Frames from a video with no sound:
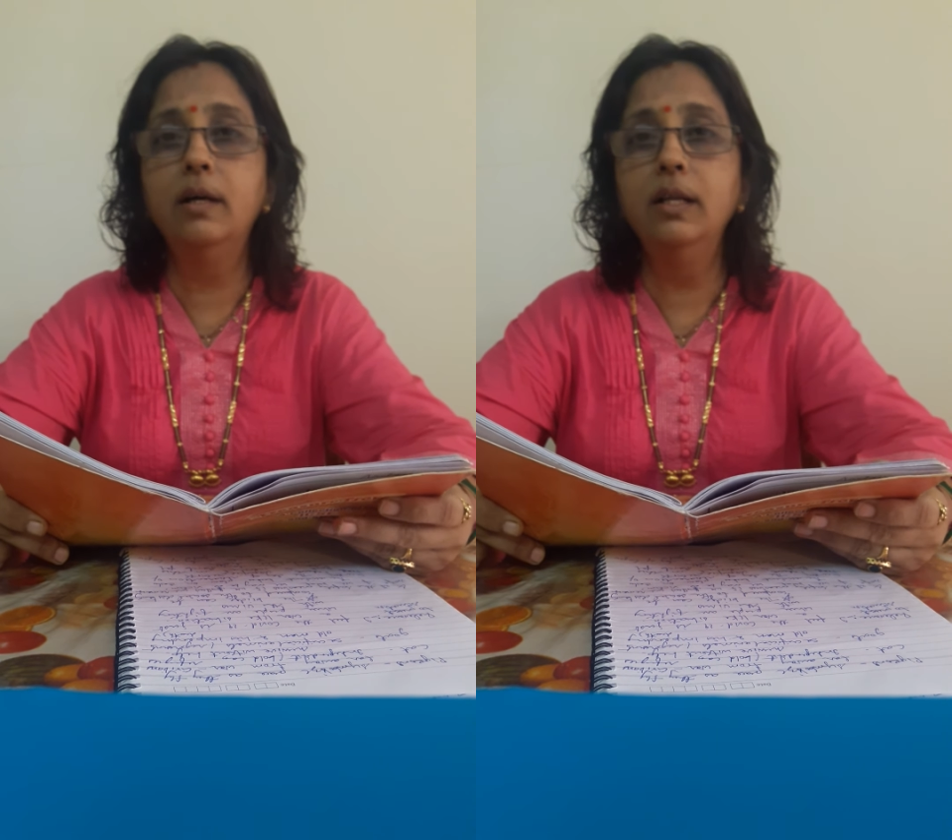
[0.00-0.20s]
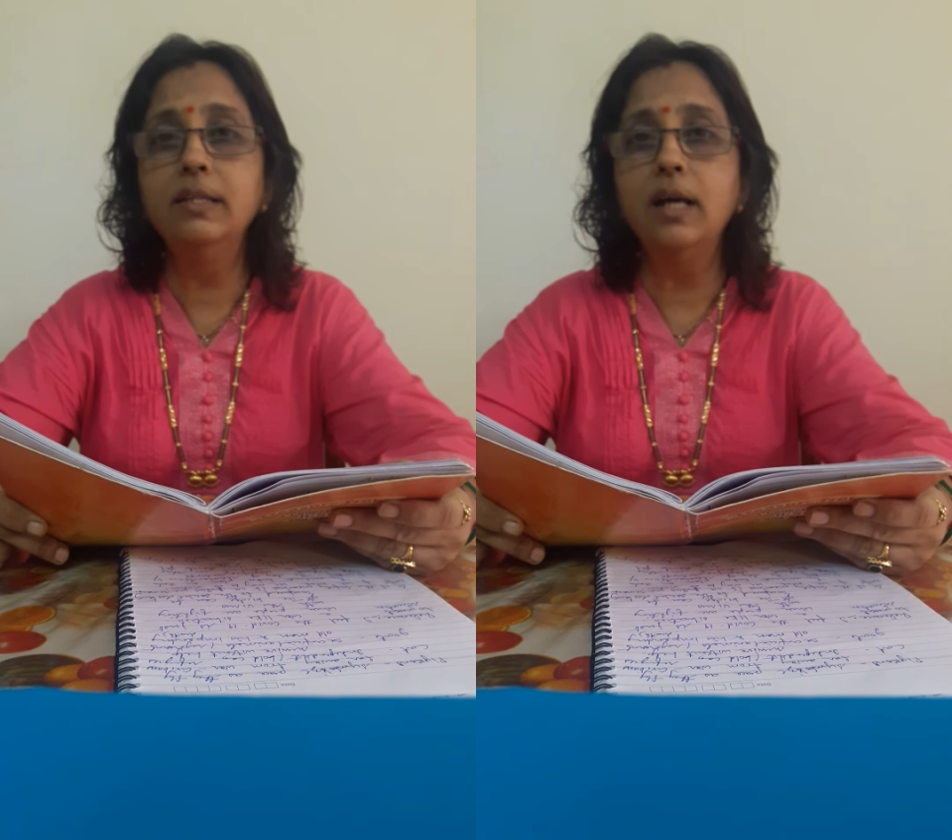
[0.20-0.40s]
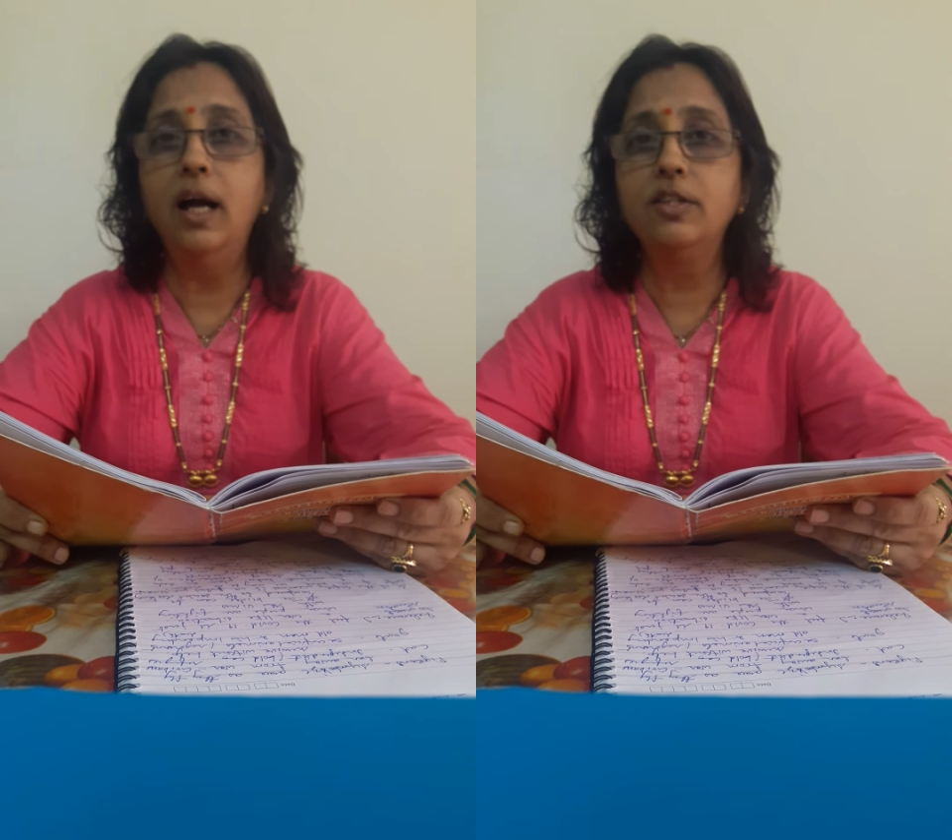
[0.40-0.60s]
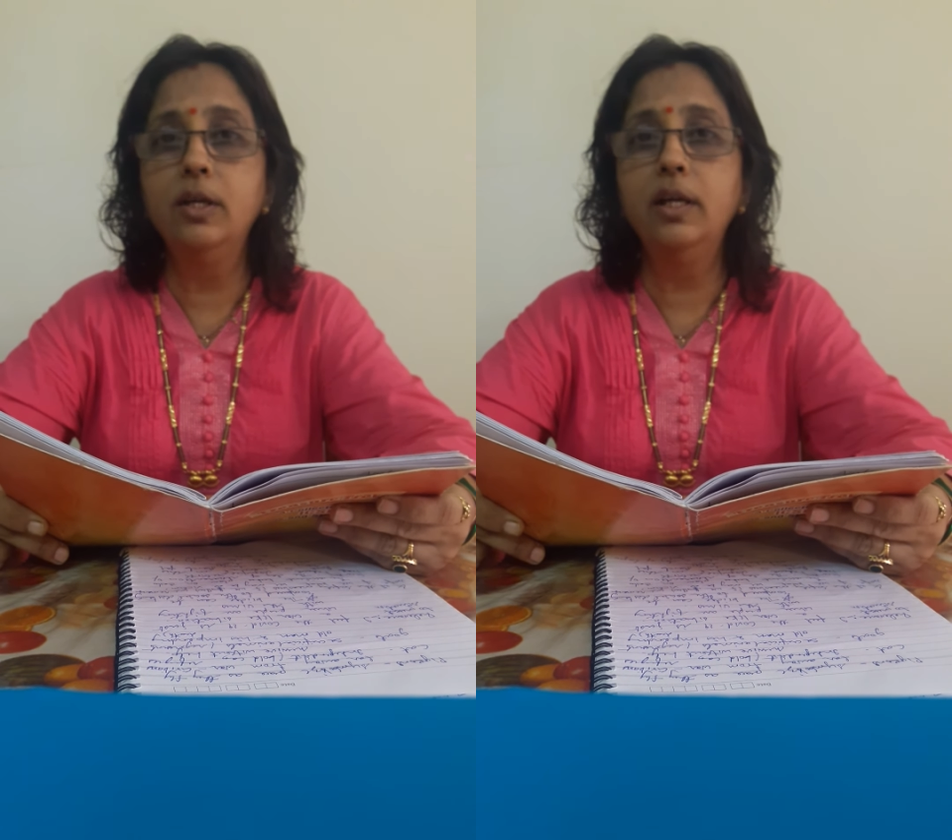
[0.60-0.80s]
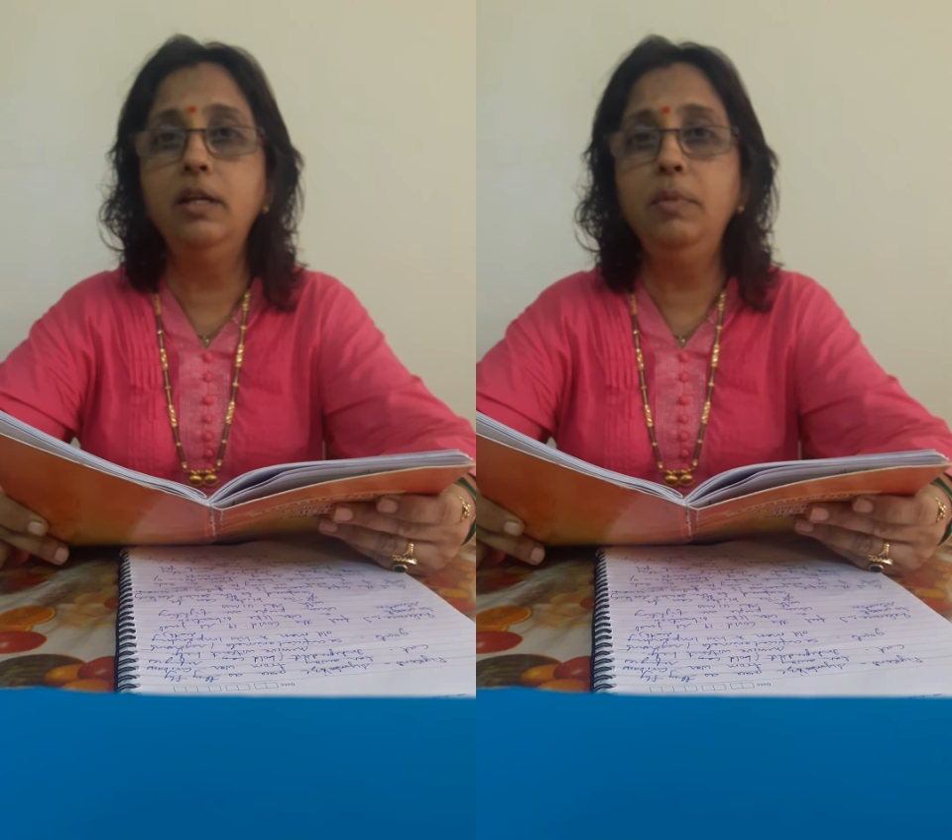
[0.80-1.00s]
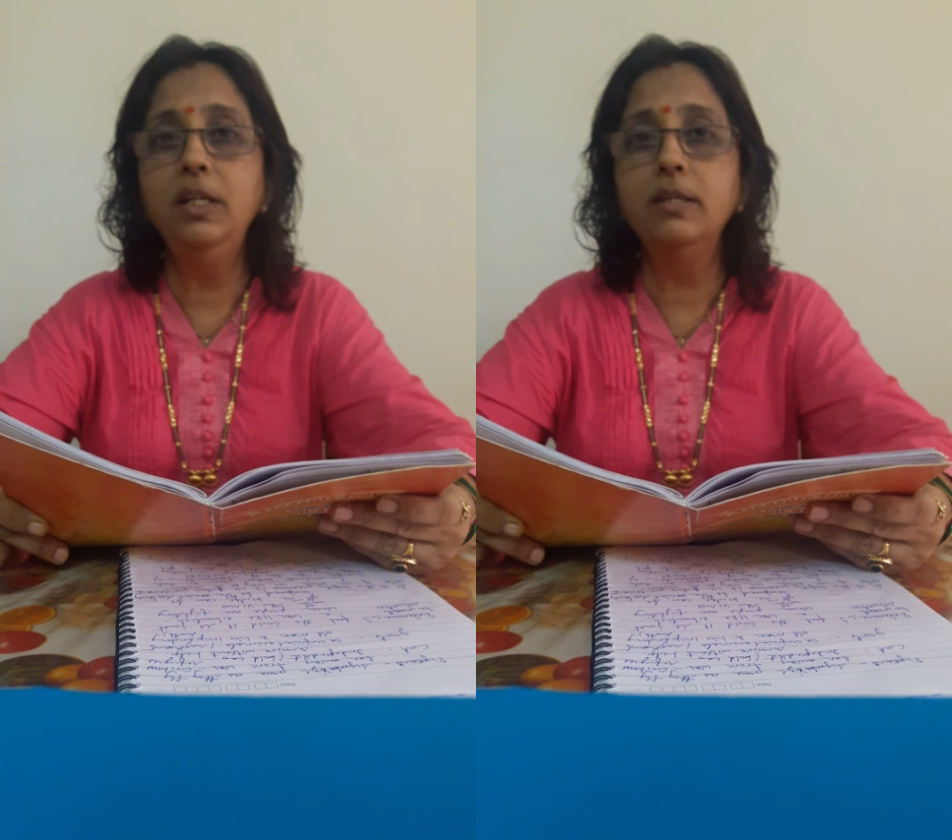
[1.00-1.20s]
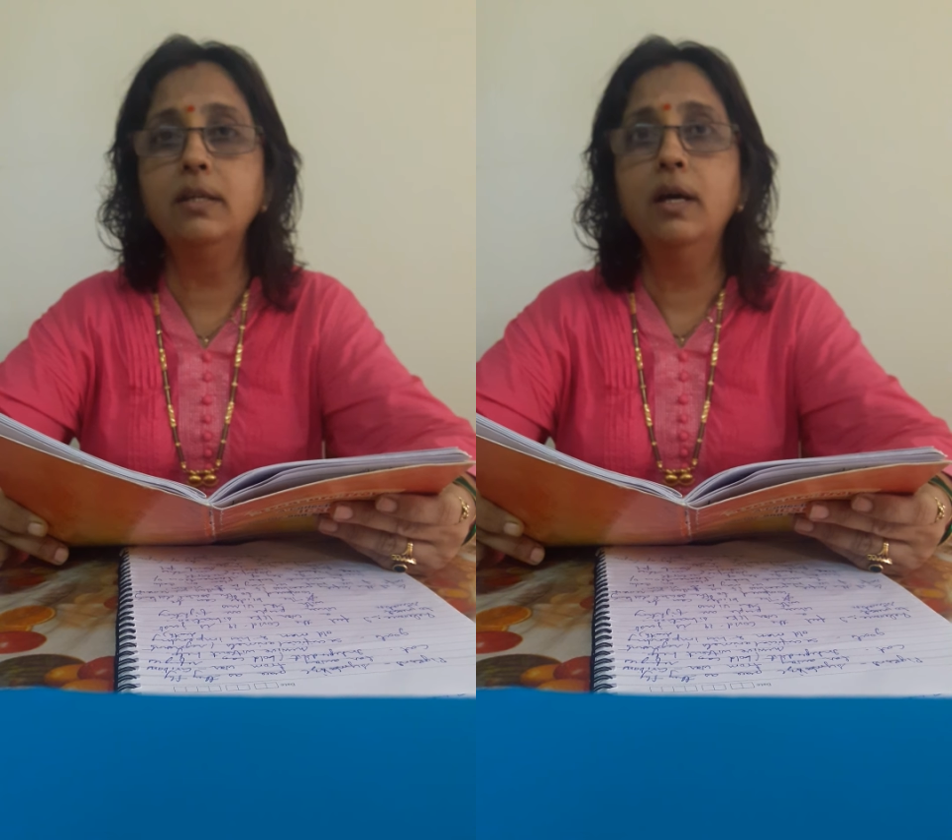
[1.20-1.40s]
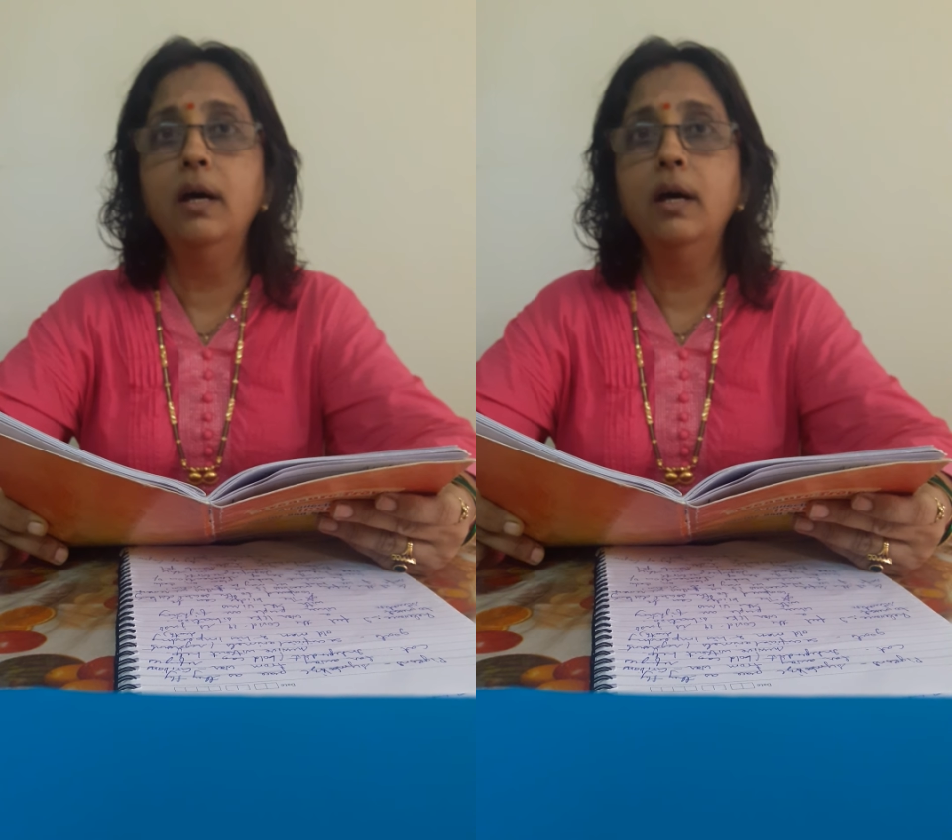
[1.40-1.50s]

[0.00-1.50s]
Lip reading: girls, artillery means